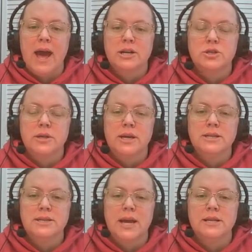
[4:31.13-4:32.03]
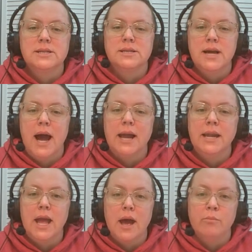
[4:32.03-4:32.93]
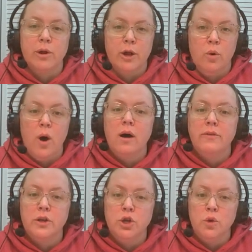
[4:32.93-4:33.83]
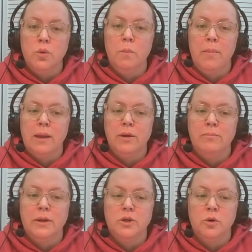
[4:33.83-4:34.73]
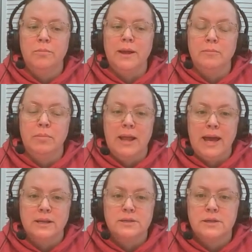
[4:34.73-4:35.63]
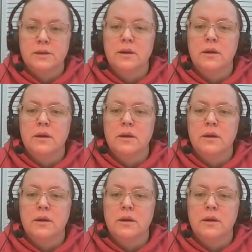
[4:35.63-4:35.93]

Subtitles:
actually contains a tiny embryo of a new baby pinto bean plant.